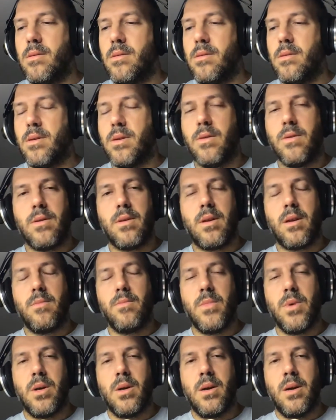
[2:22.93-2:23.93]
system,
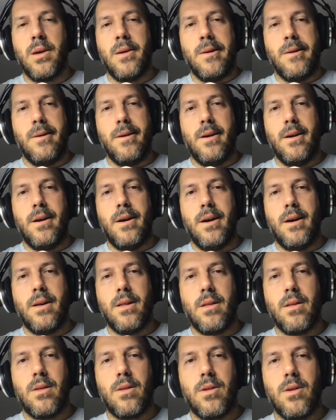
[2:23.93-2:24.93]

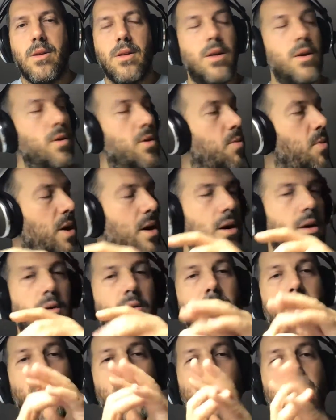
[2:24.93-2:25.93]
and just use my
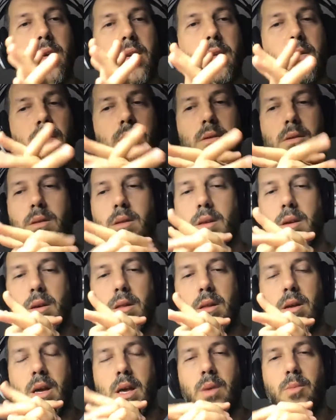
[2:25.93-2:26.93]
old monitor
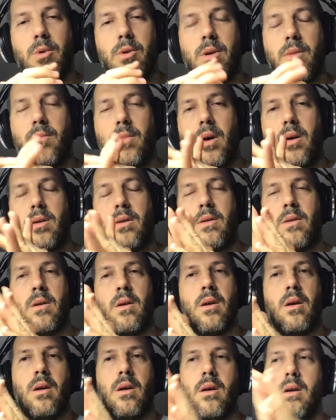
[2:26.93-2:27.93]
and keyboard and mouse,
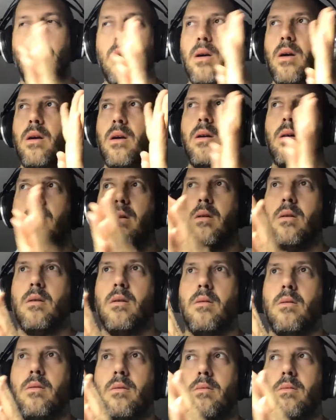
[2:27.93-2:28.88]
uh,